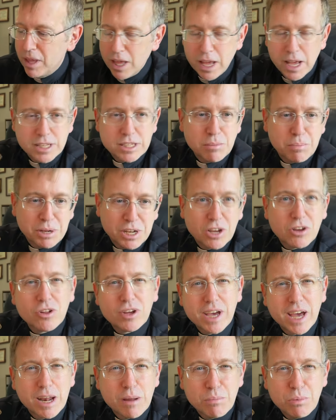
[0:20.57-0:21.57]
It's a particular
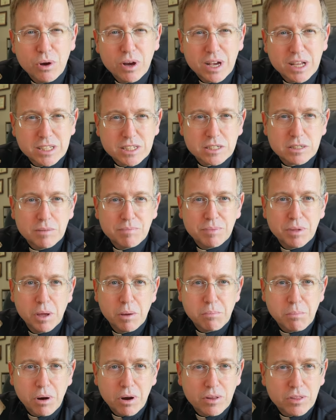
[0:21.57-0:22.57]
kind of book. It's
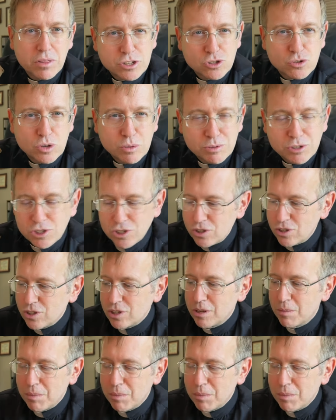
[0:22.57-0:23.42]
part of the scriptures.